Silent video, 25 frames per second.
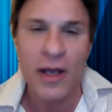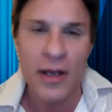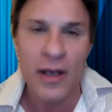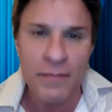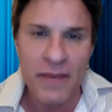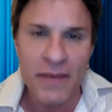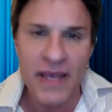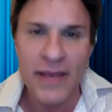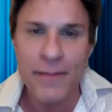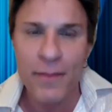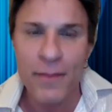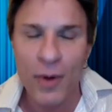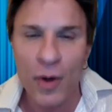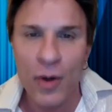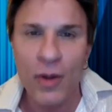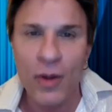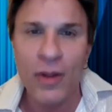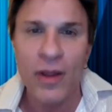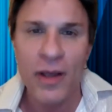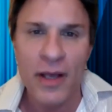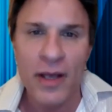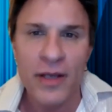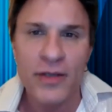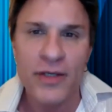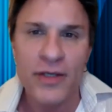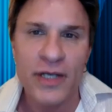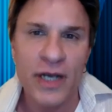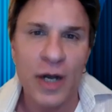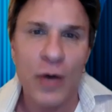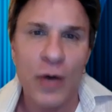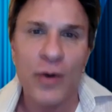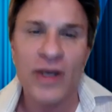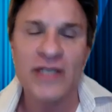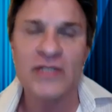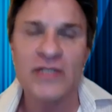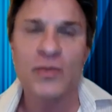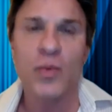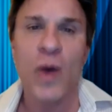people, you know,
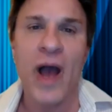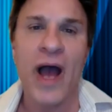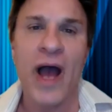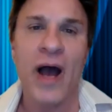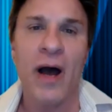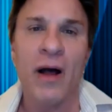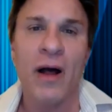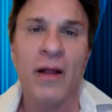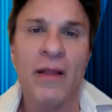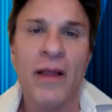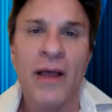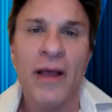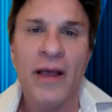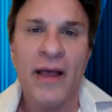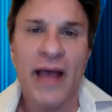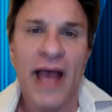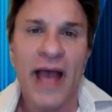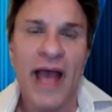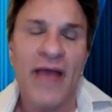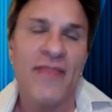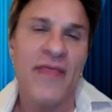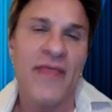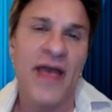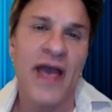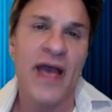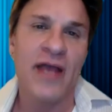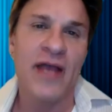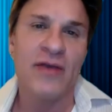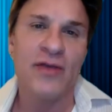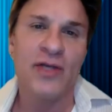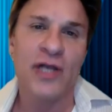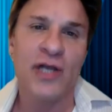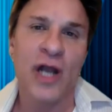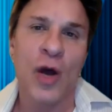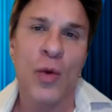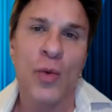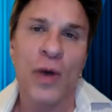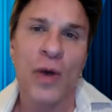as well. And then,
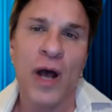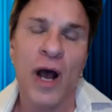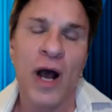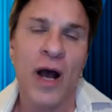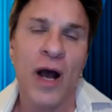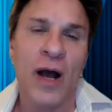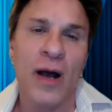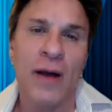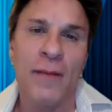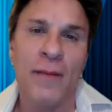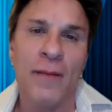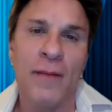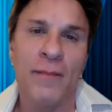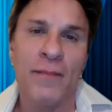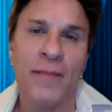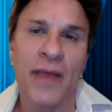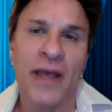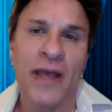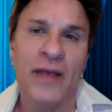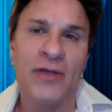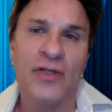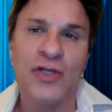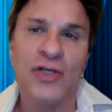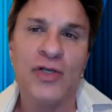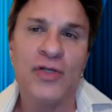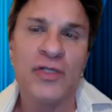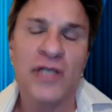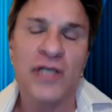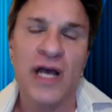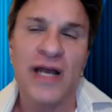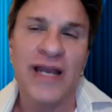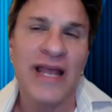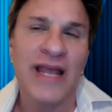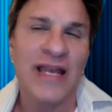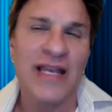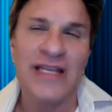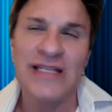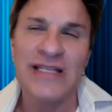you know, um, in
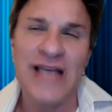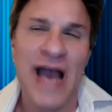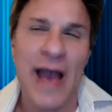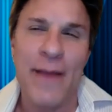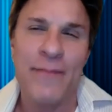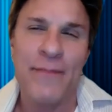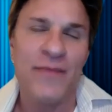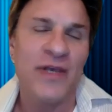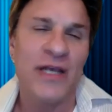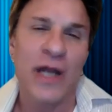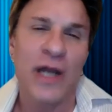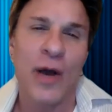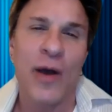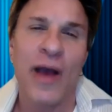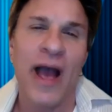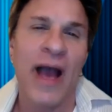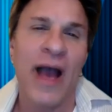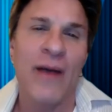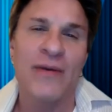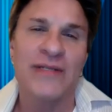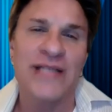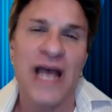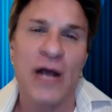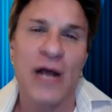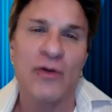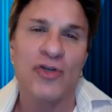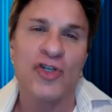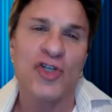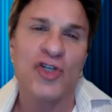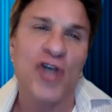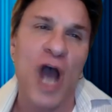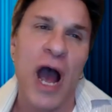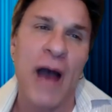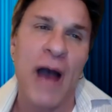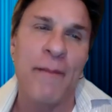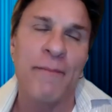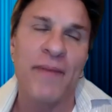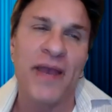Tucson, anytime, you know, I was out
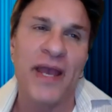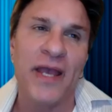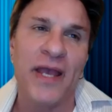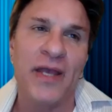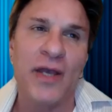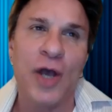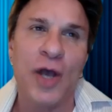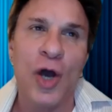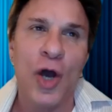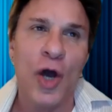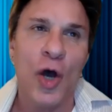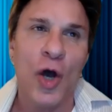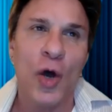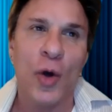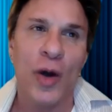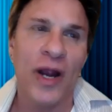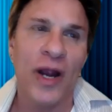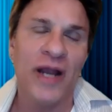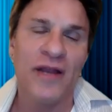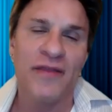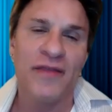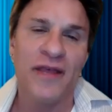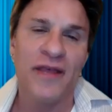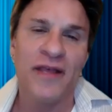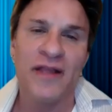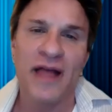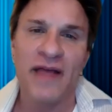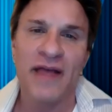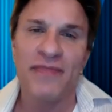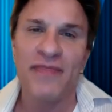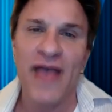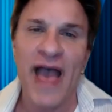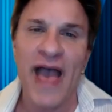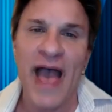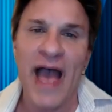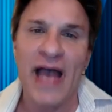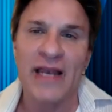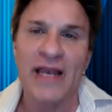shopping or anything like
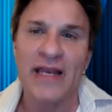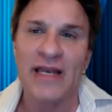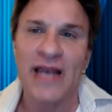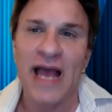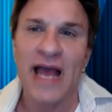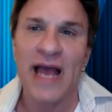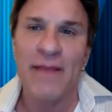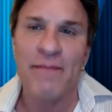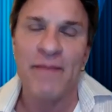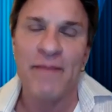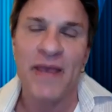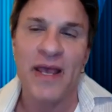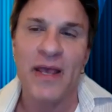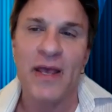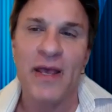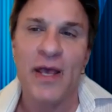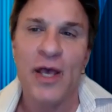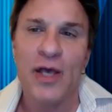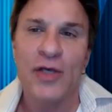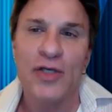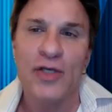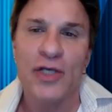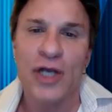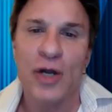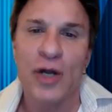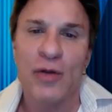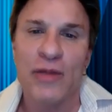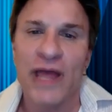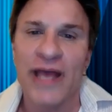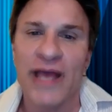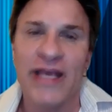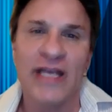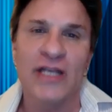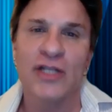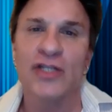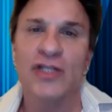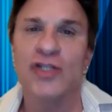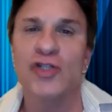that, and I'd be, you know,
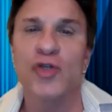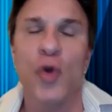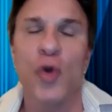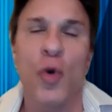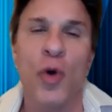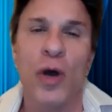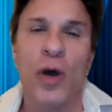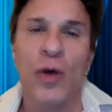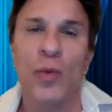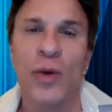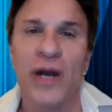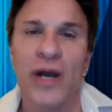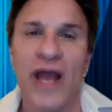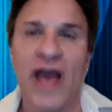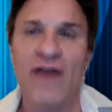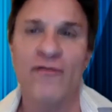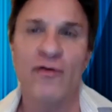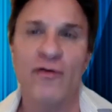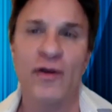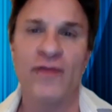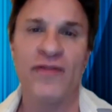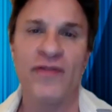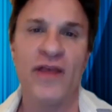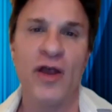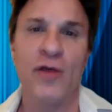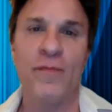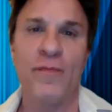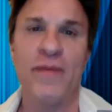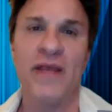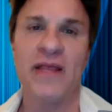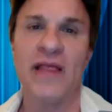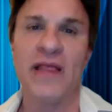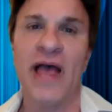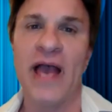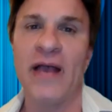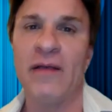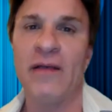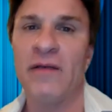like in a store or whatever, and there'd be
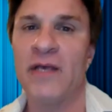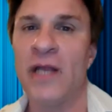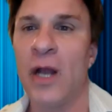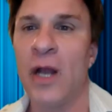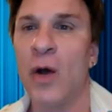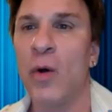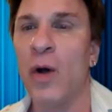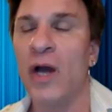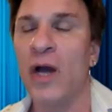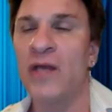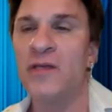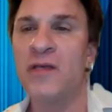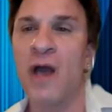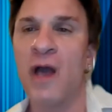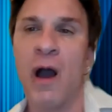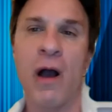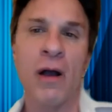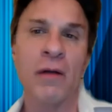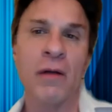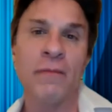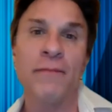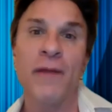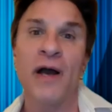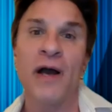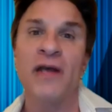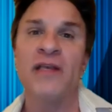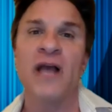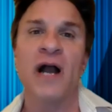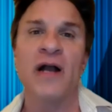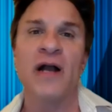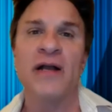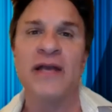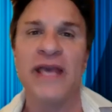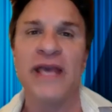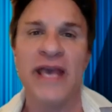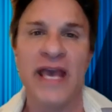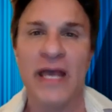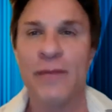like, you know, a young, a young
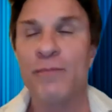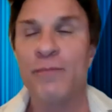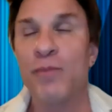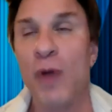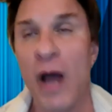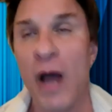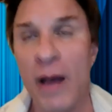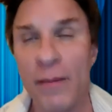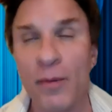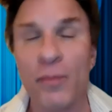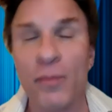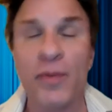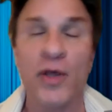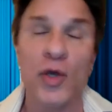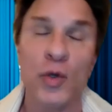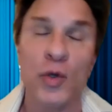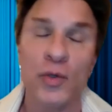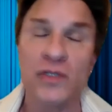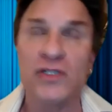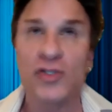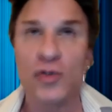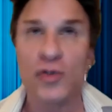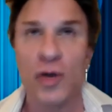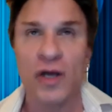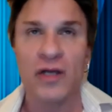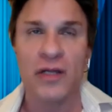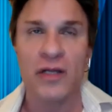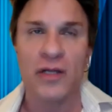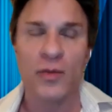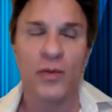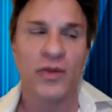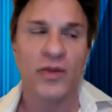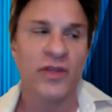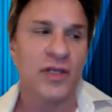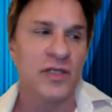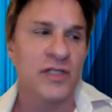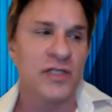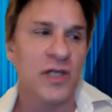kid probably who was struggling
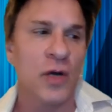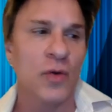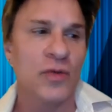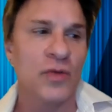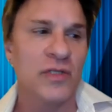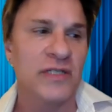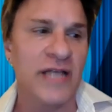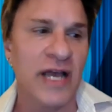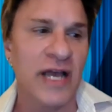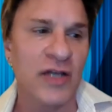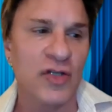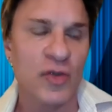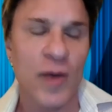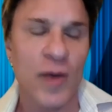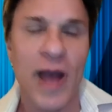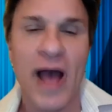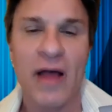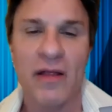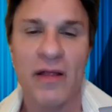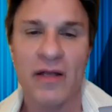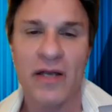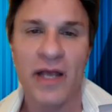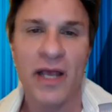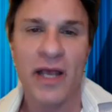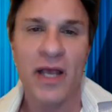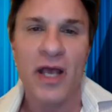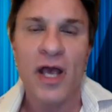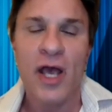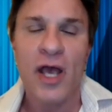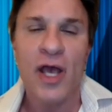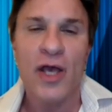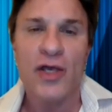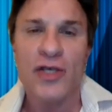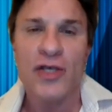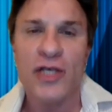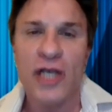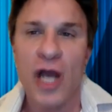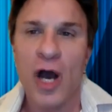with his own sexuality,
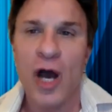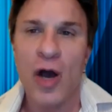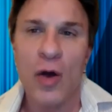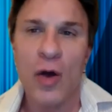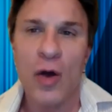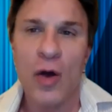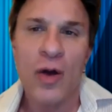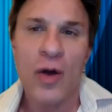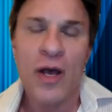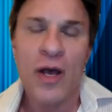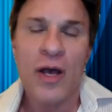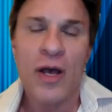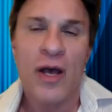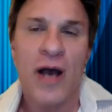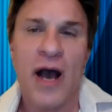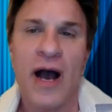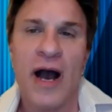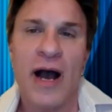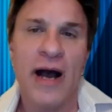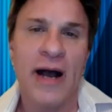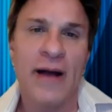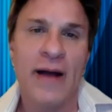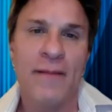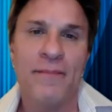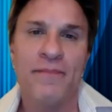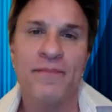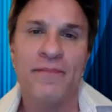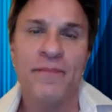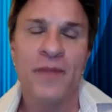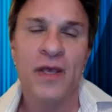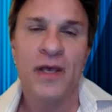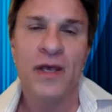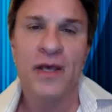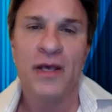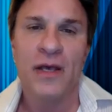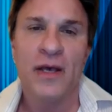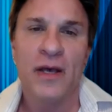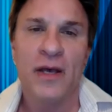you know, um,
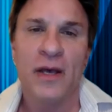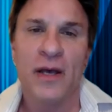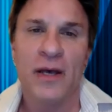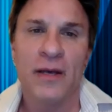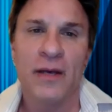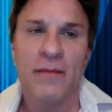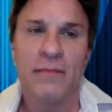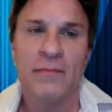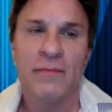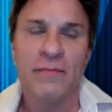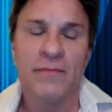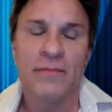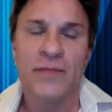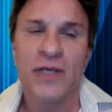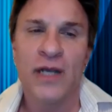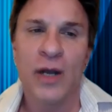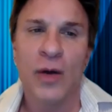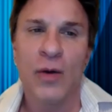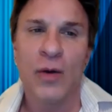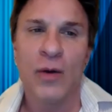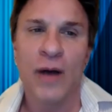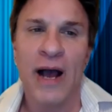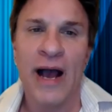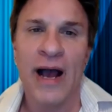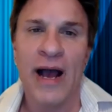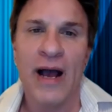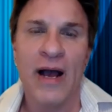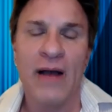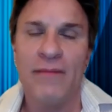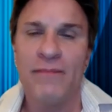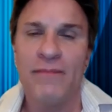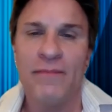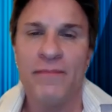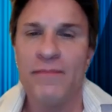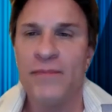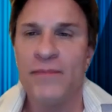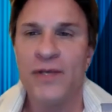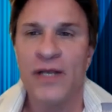um, you know, I,
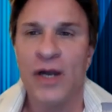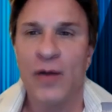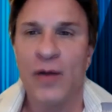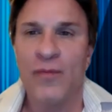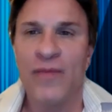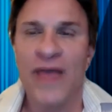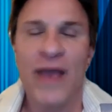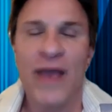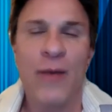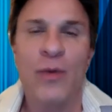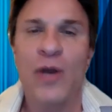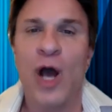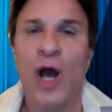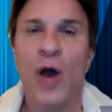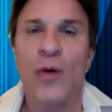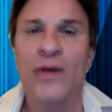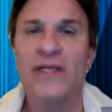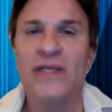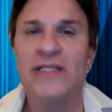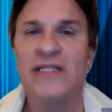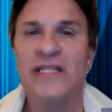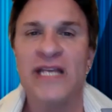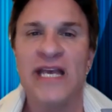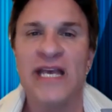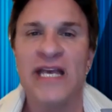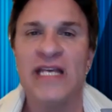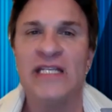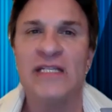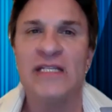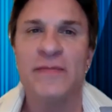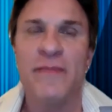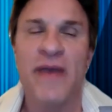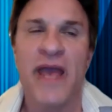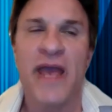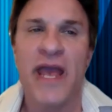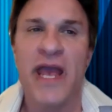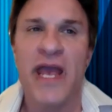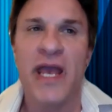you know, they would always tease
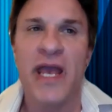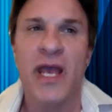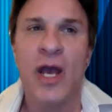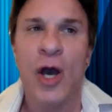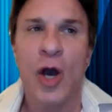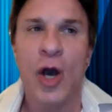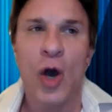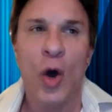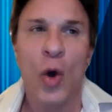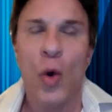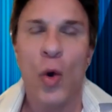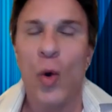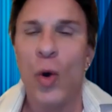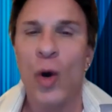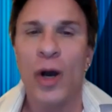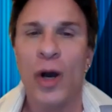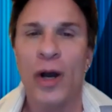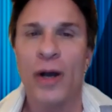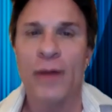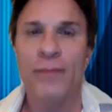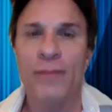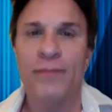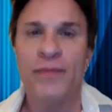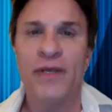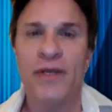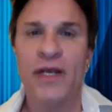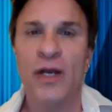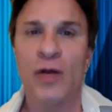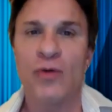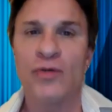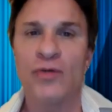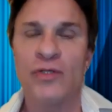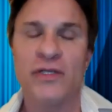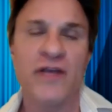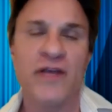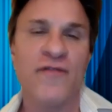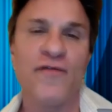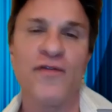me or, you know,
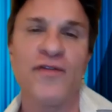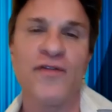different